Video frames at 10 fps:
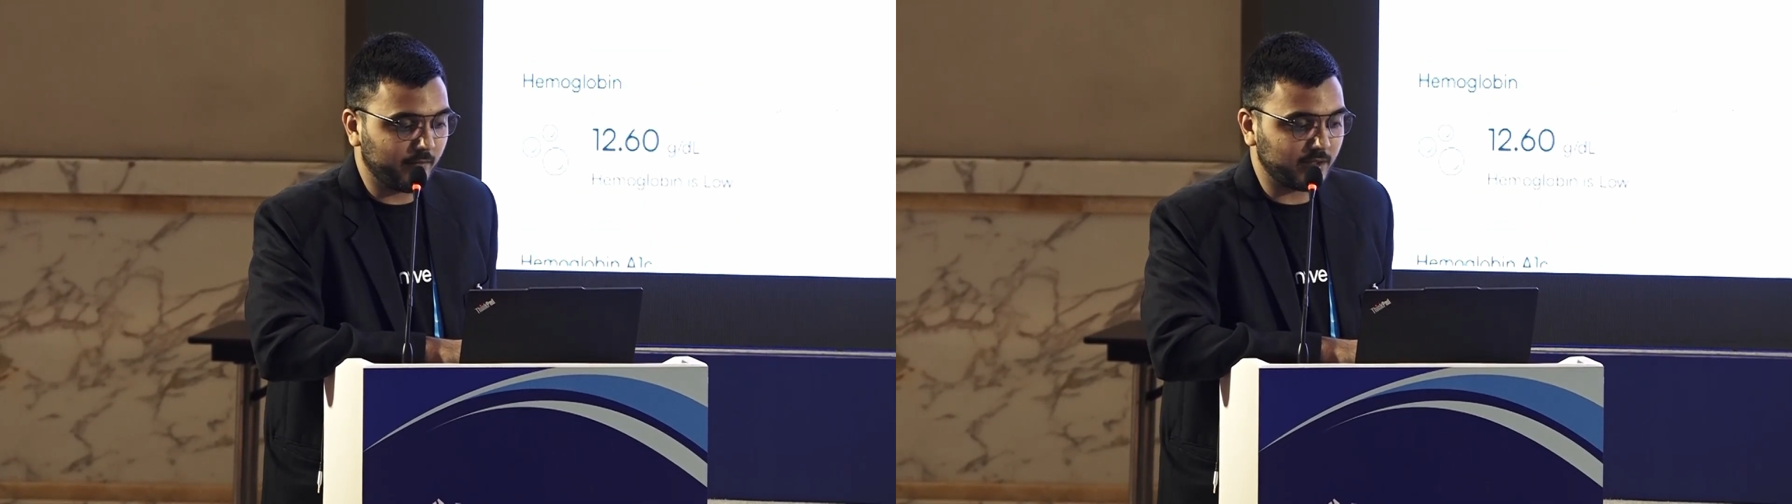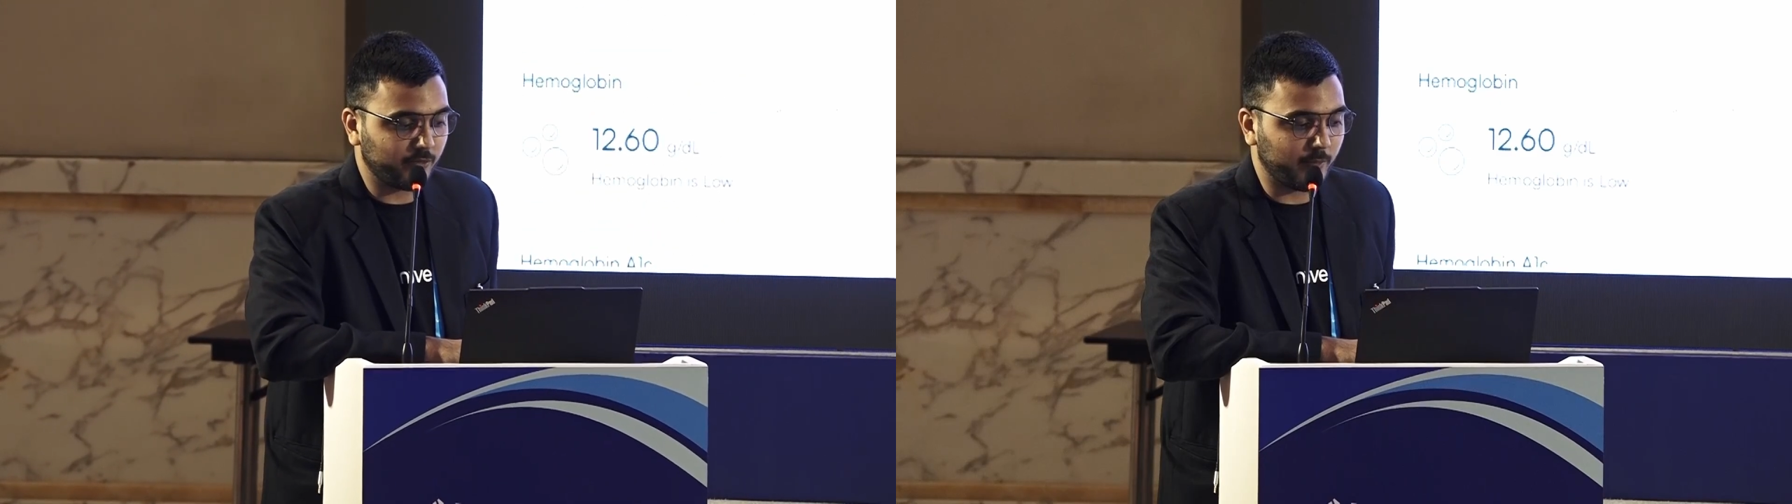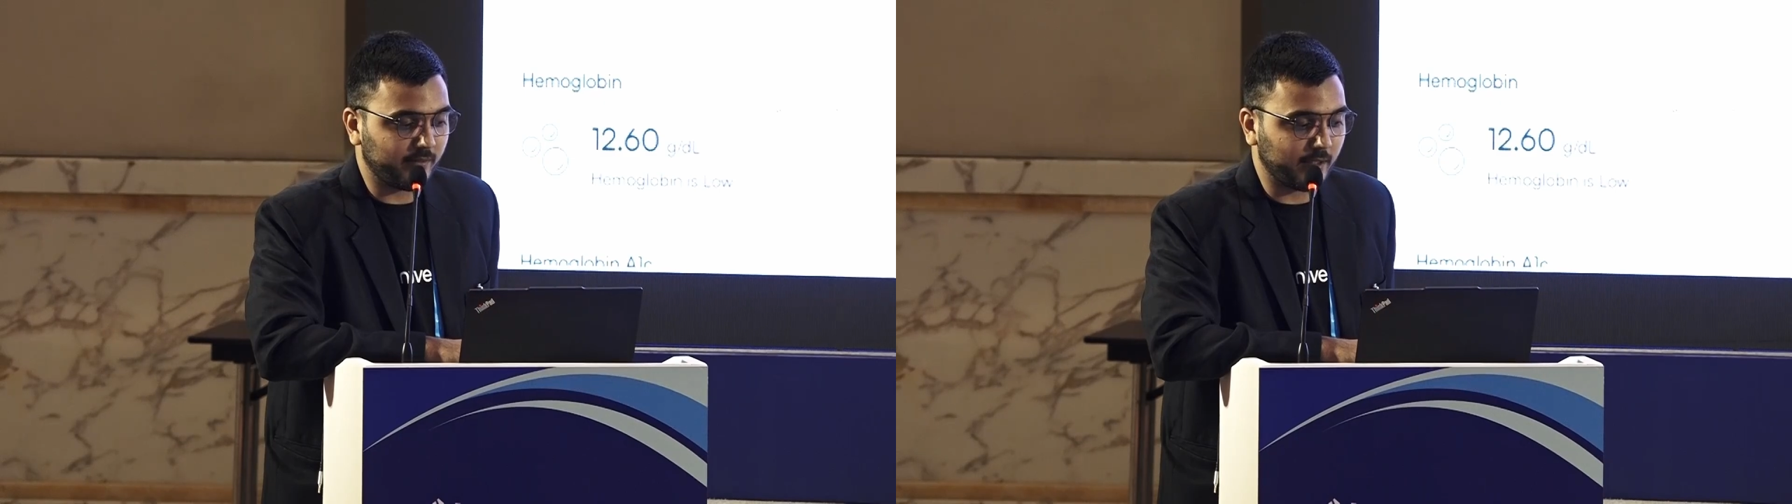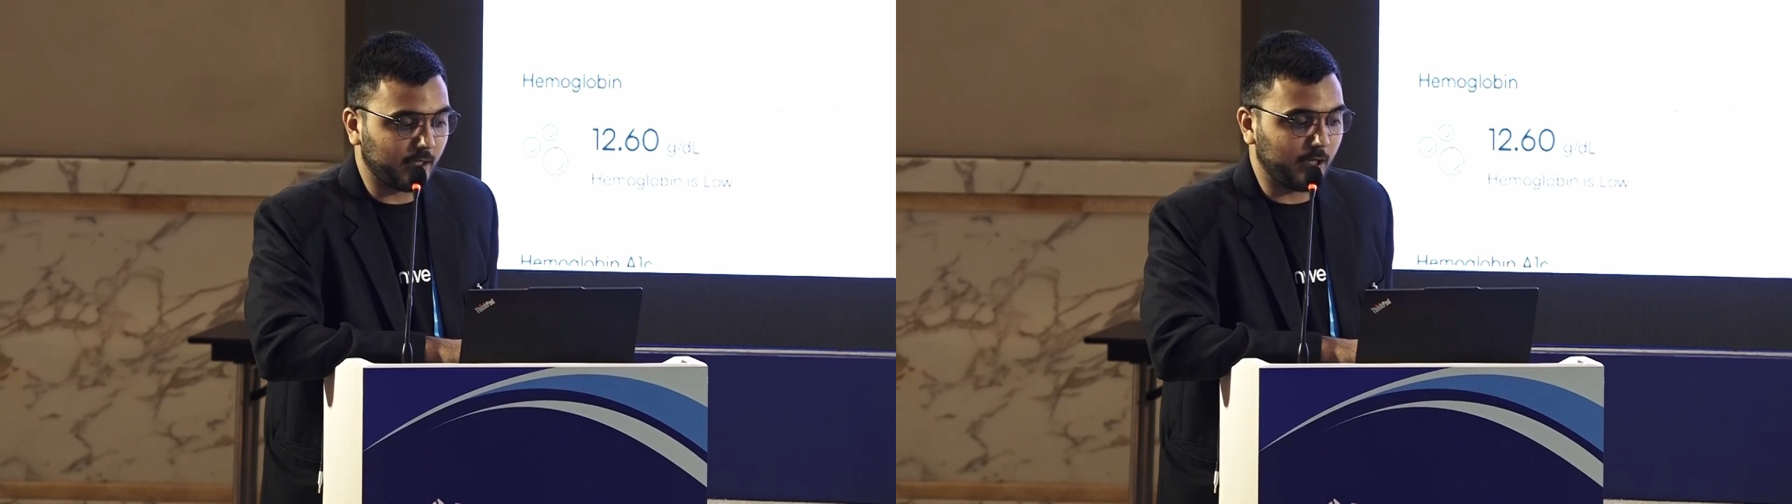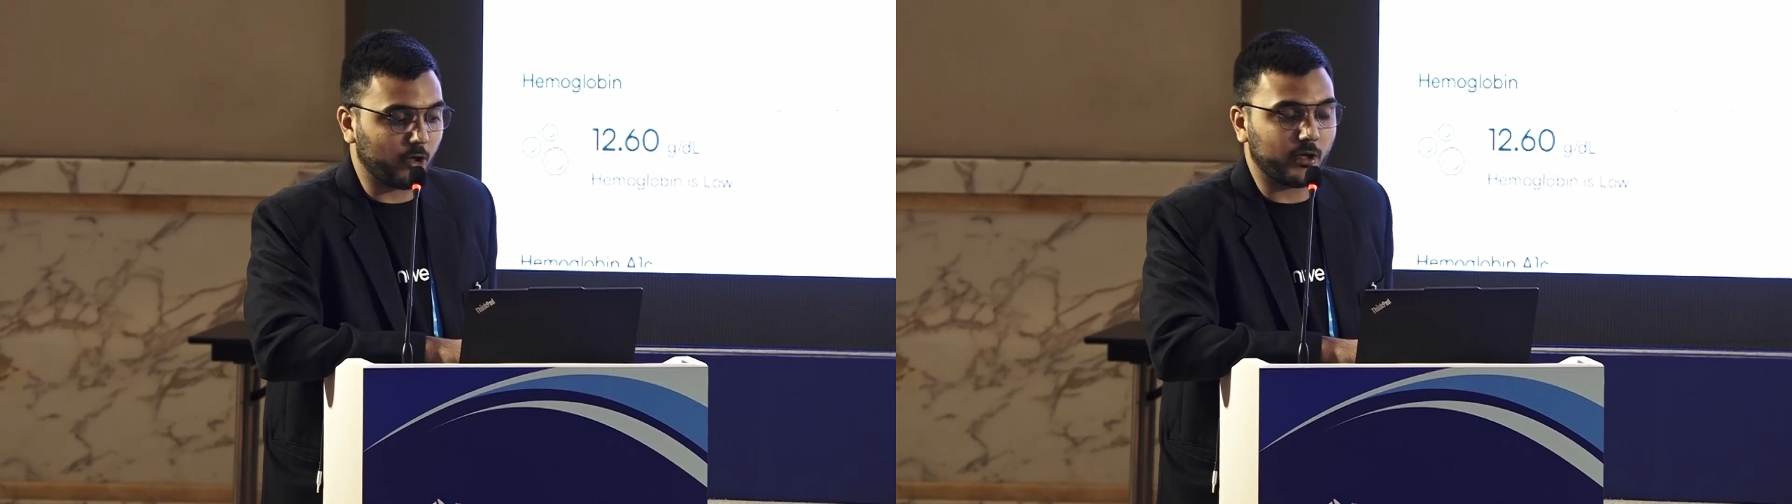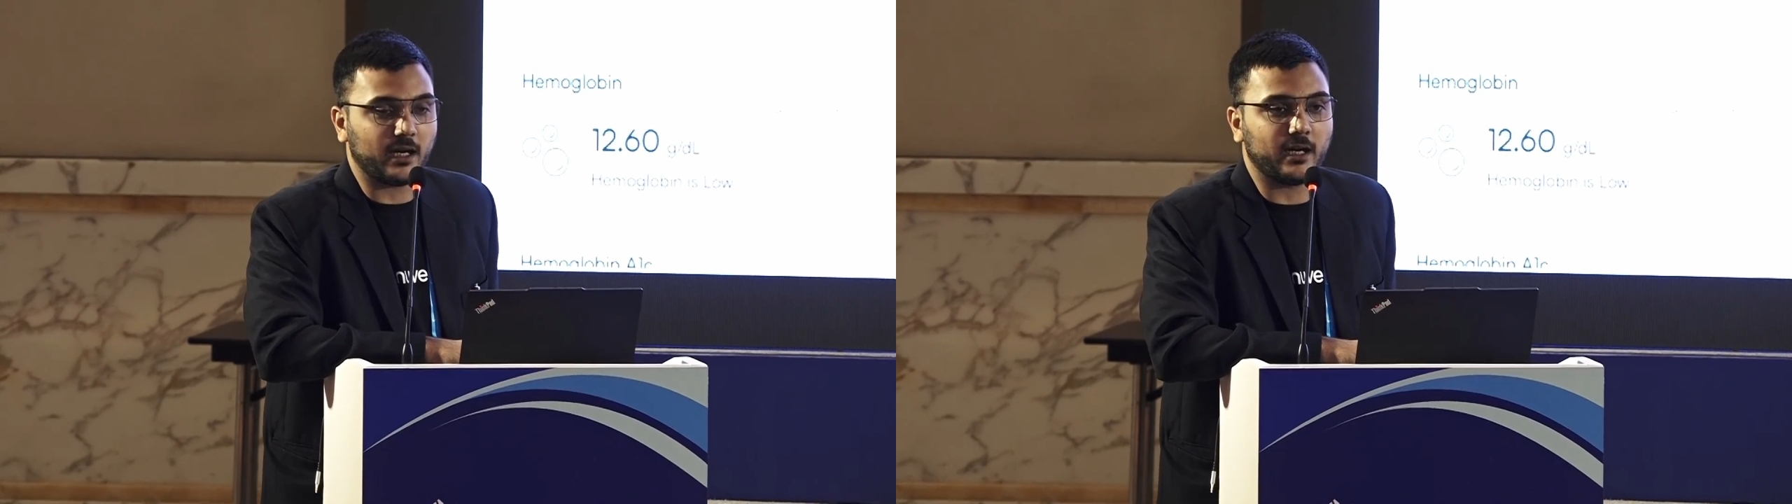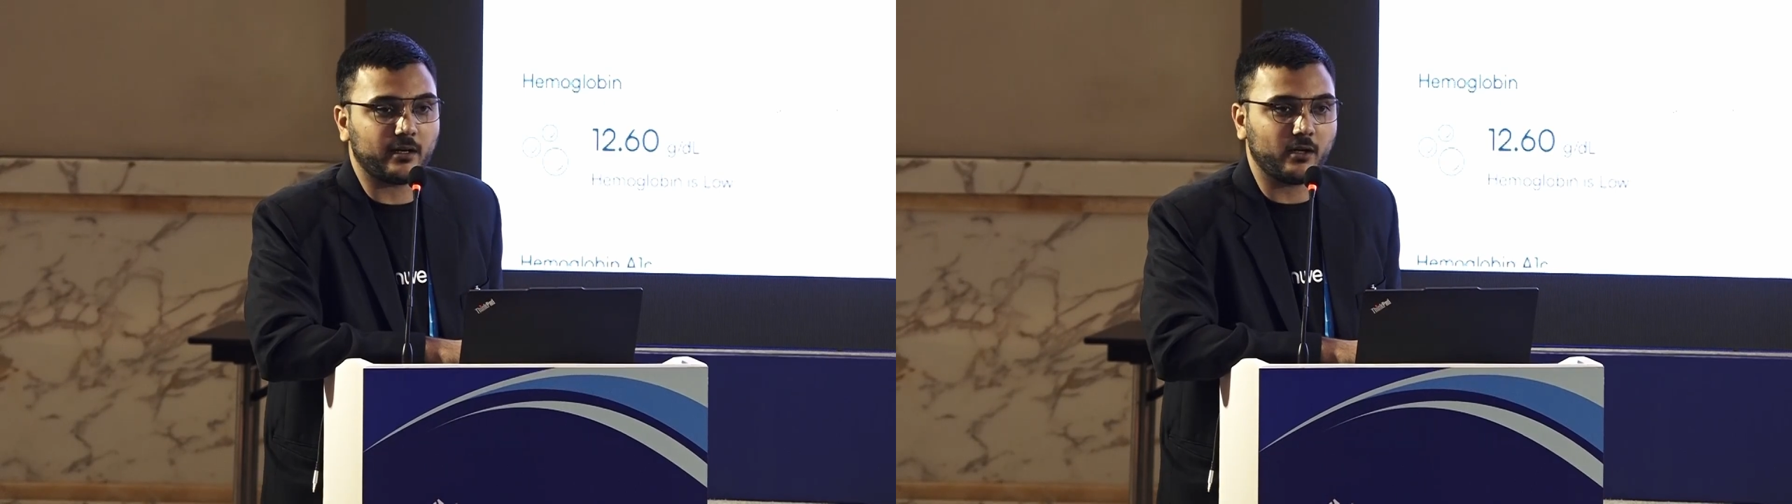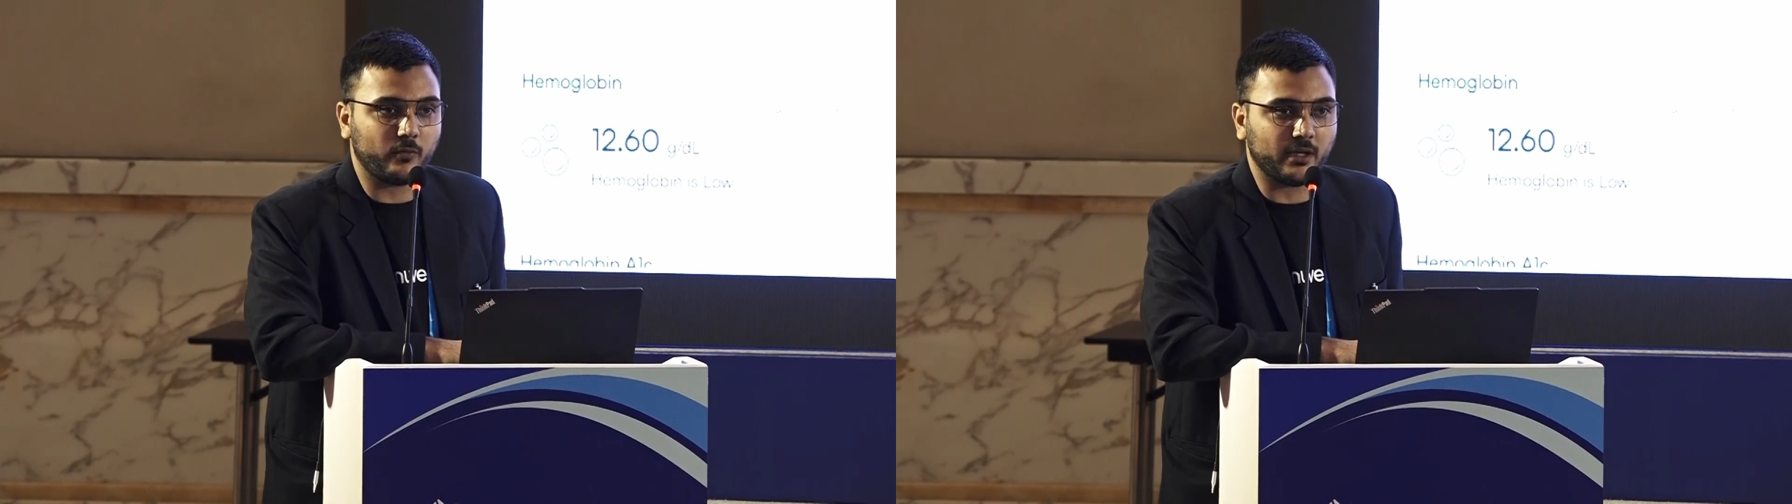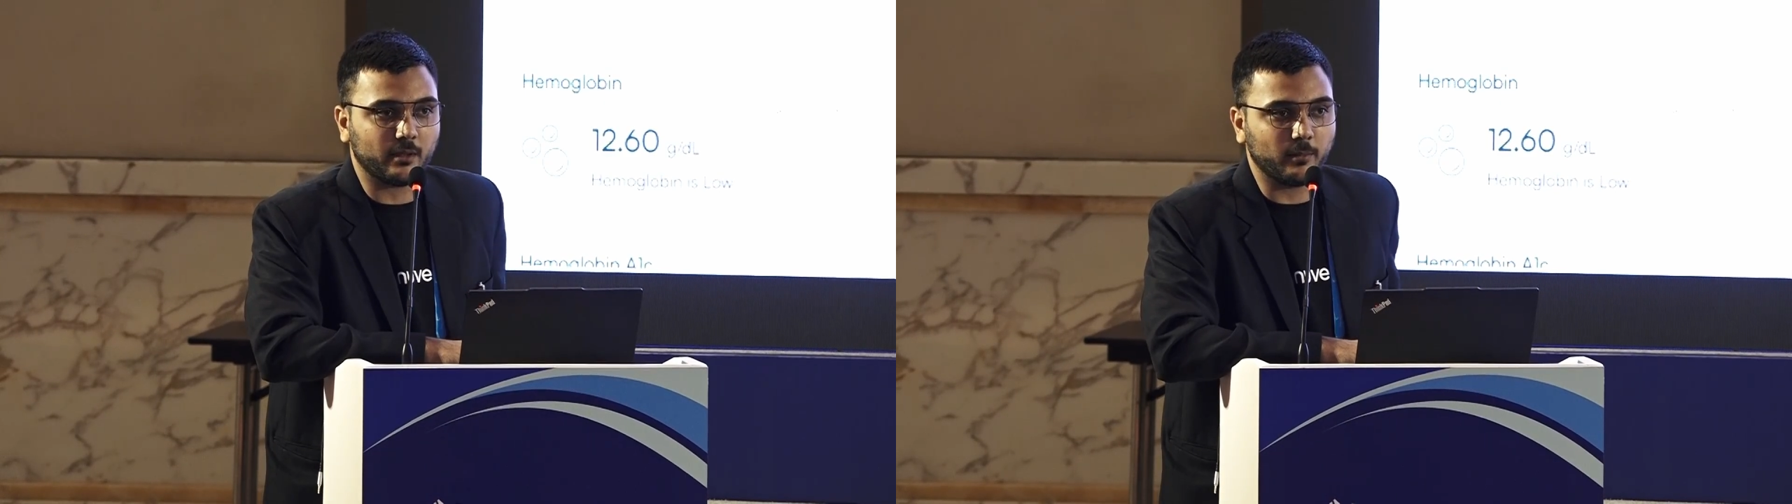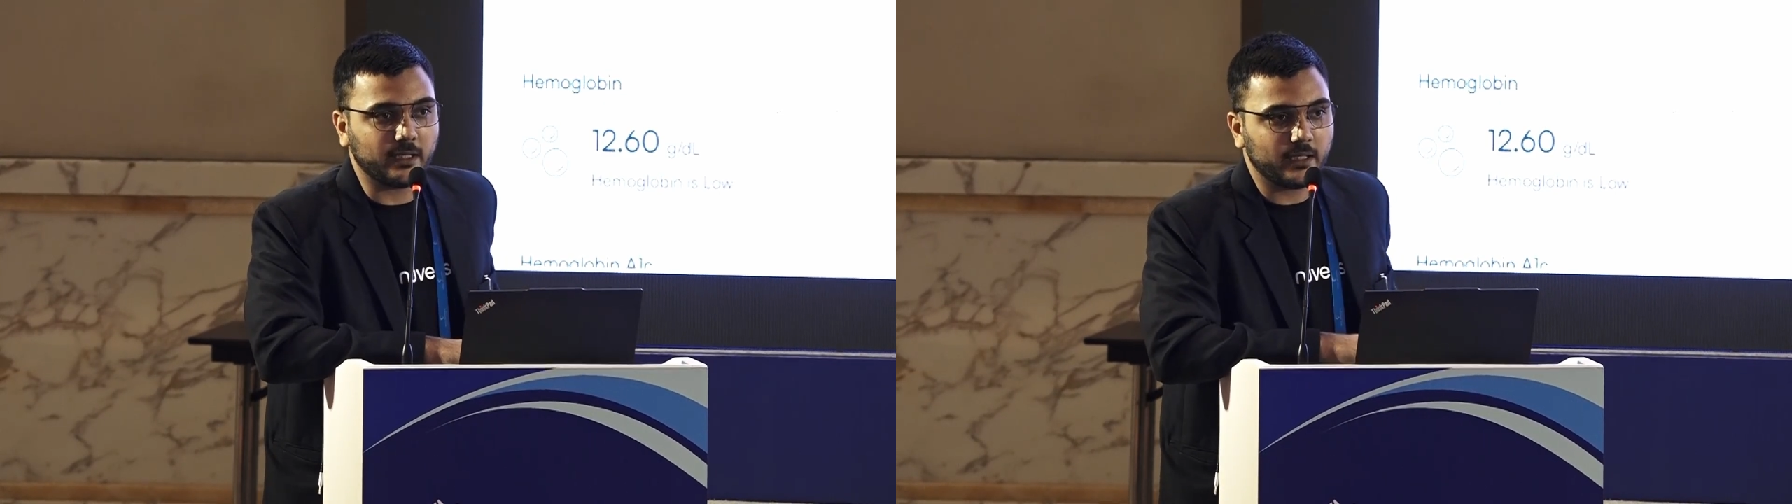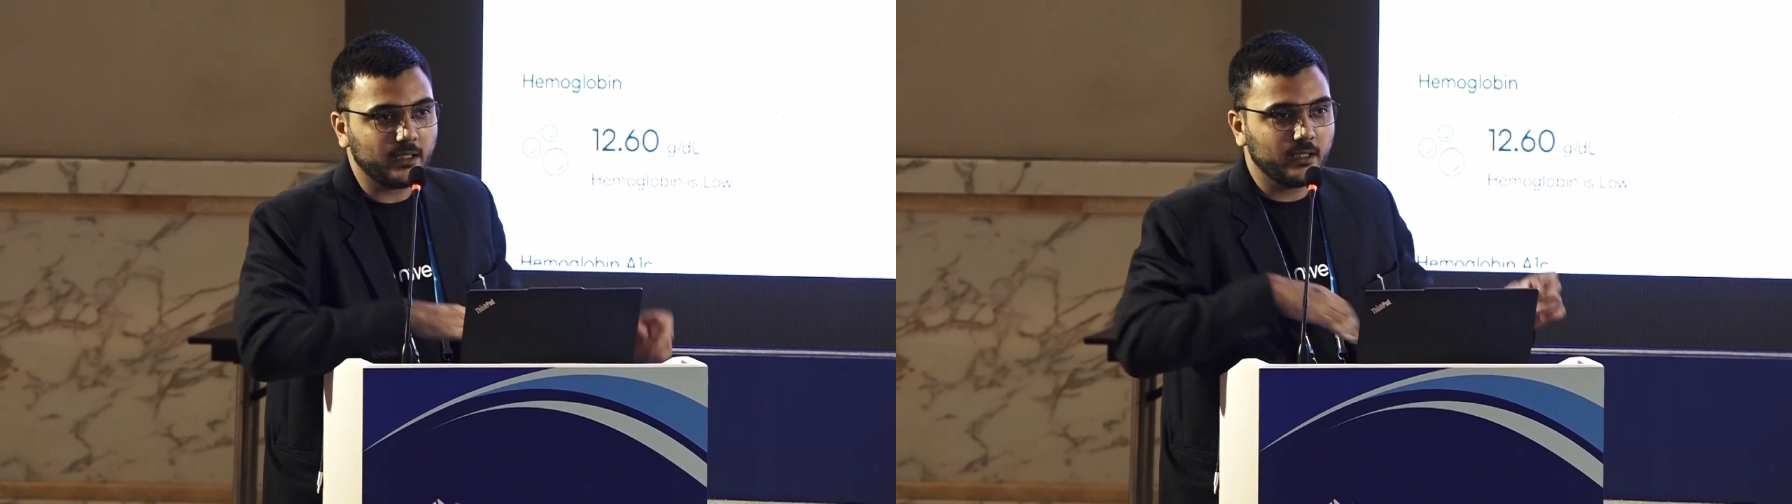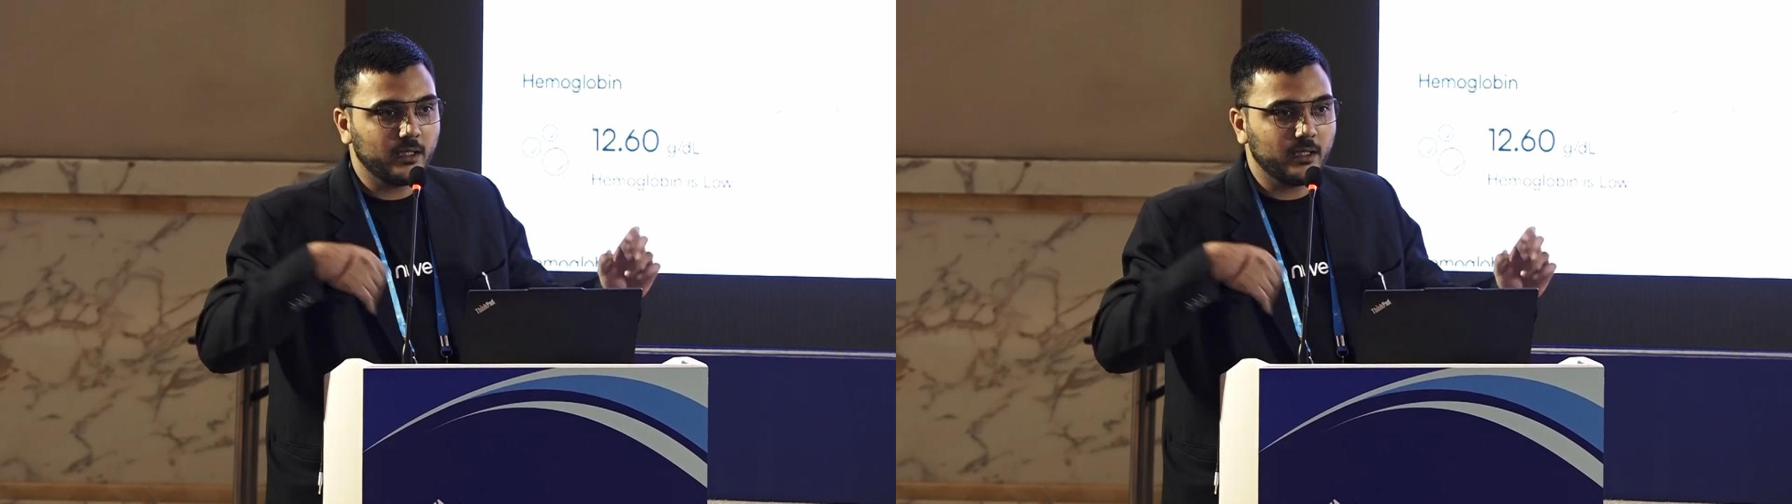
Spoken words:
which is basically your heart rate variability,